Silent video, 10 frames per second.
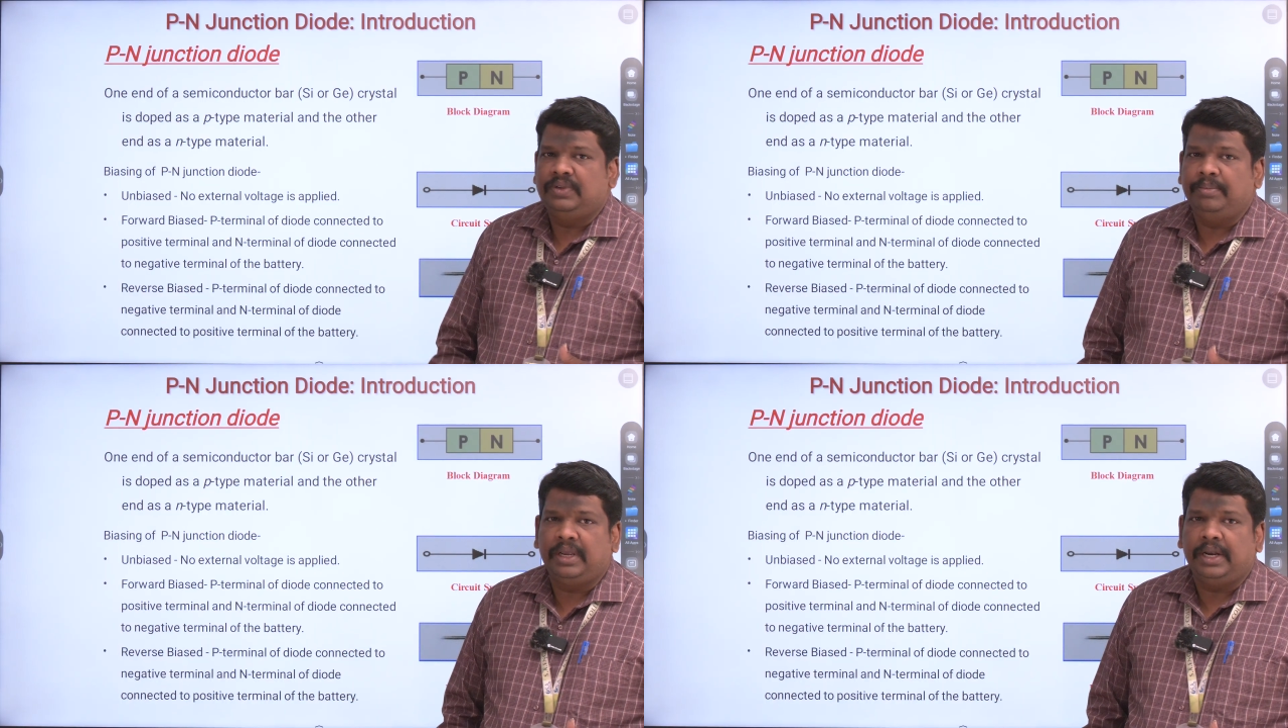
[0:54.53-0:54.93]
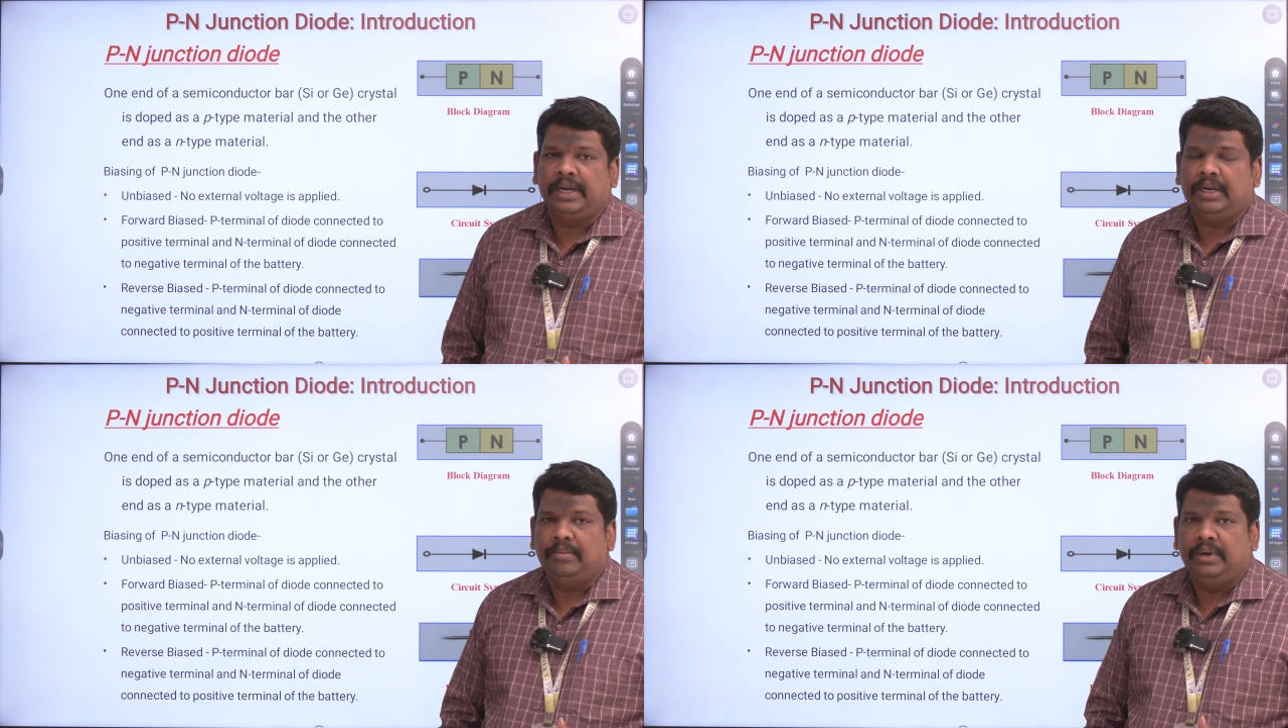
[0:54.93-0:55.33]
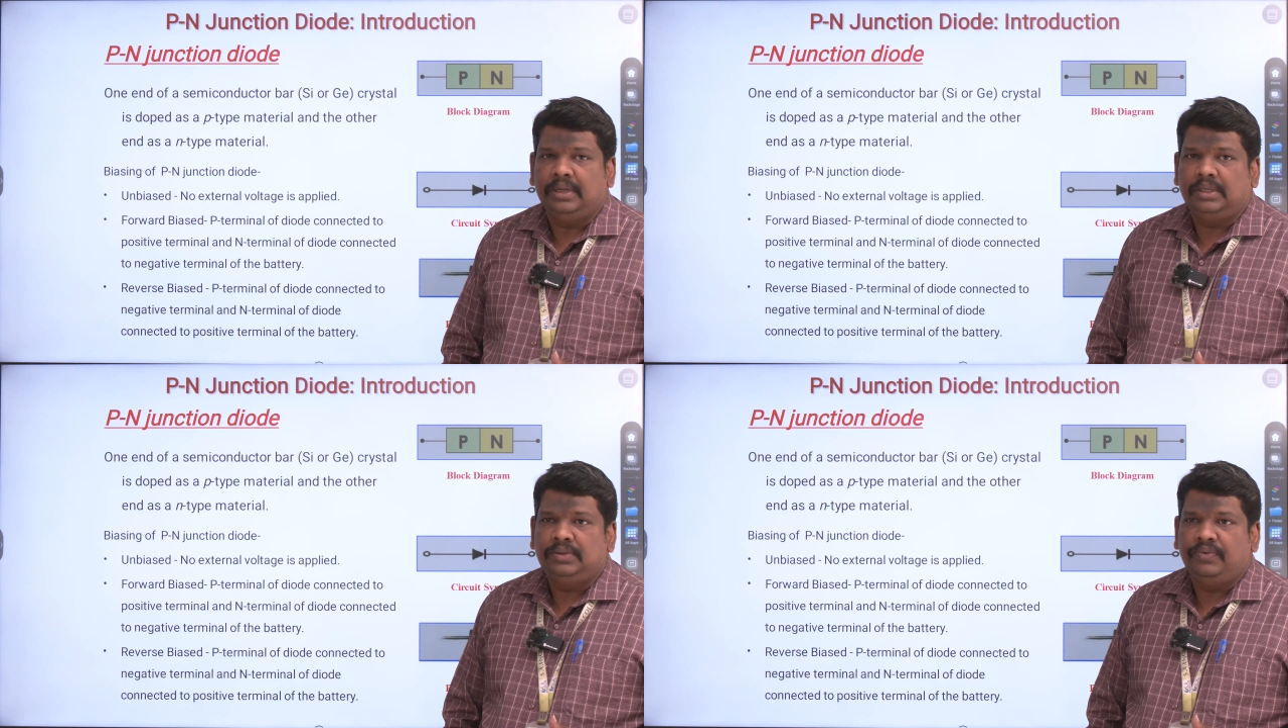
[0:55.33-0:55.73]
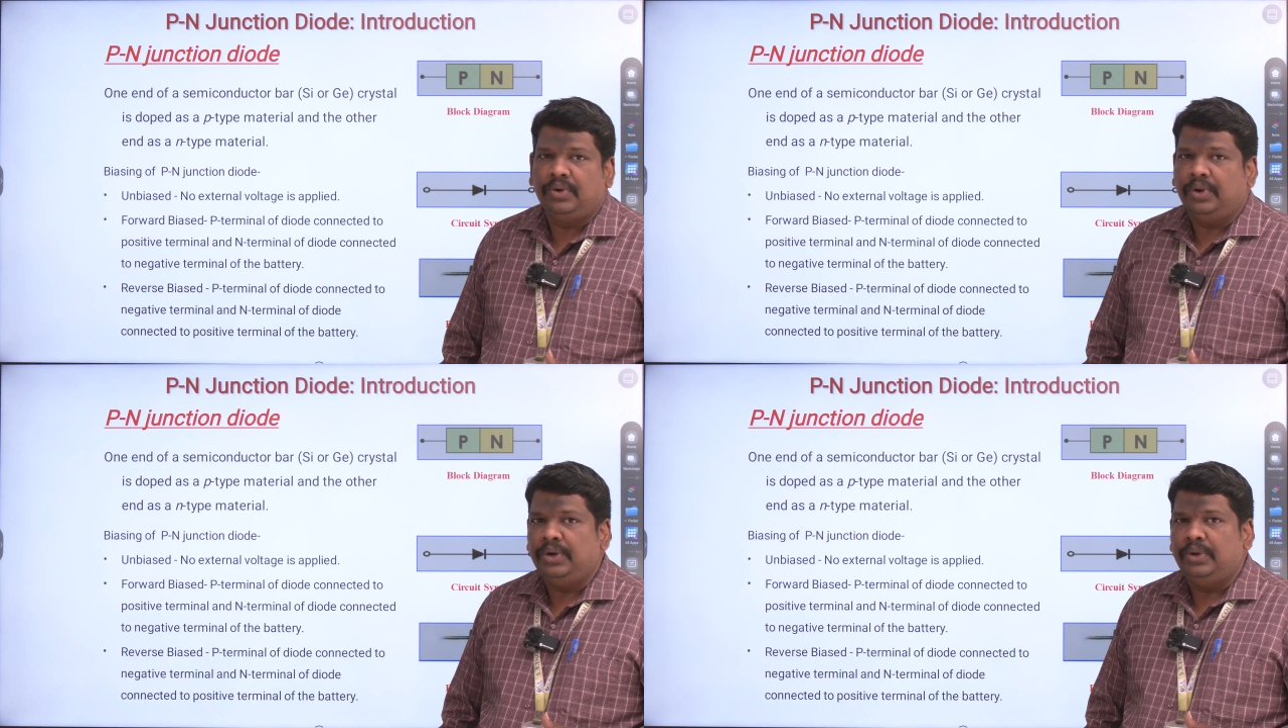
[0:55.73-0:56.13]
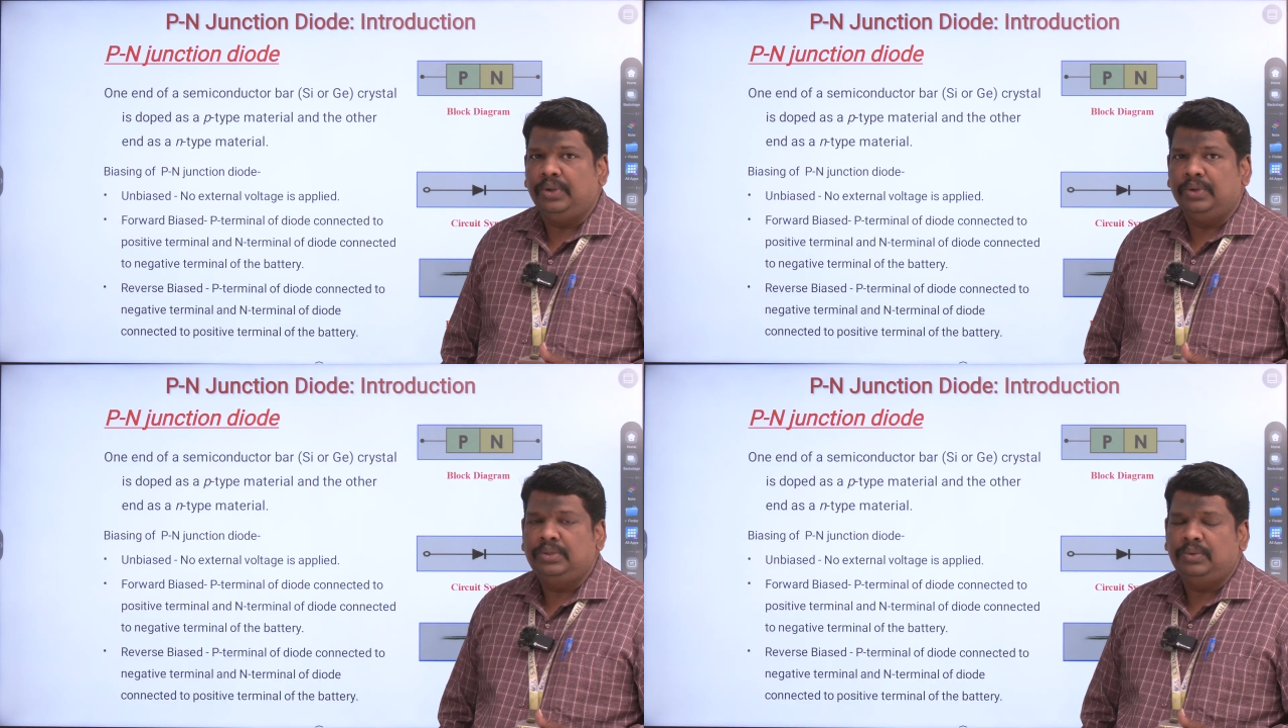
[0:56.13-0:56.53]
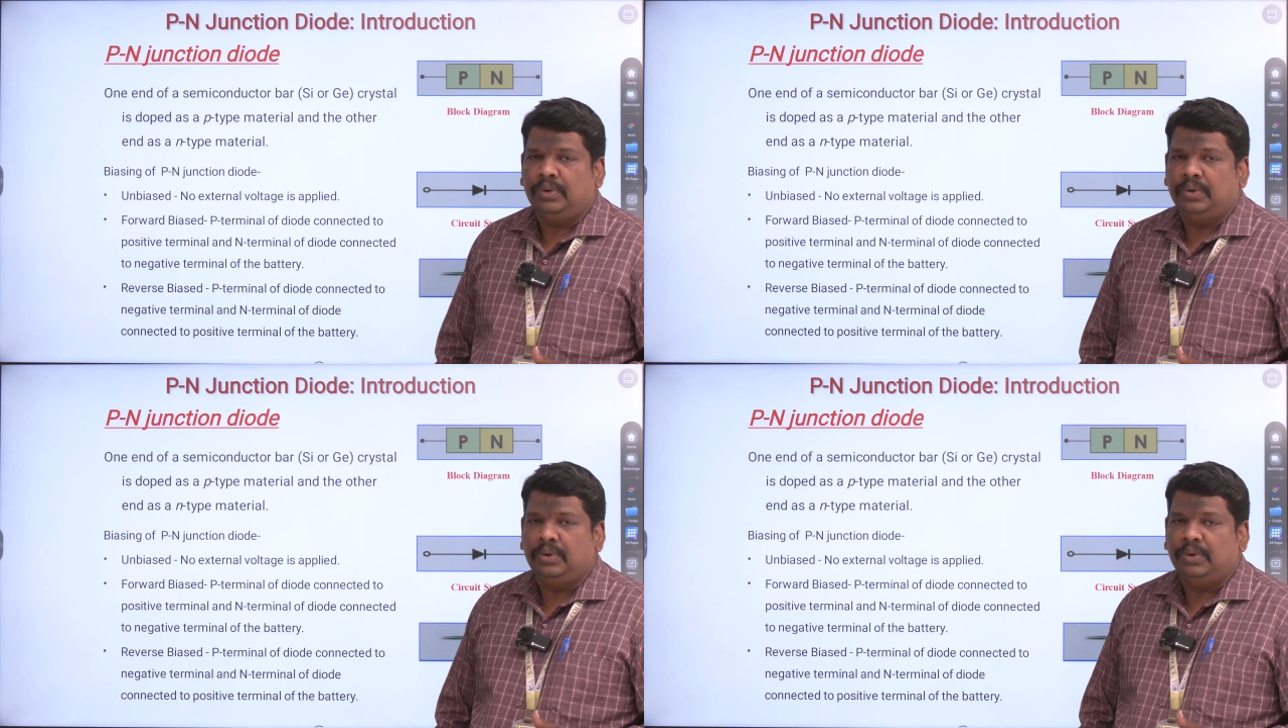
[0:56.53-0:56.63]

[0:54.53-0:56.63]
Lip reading: semiconductor materials we are going to use.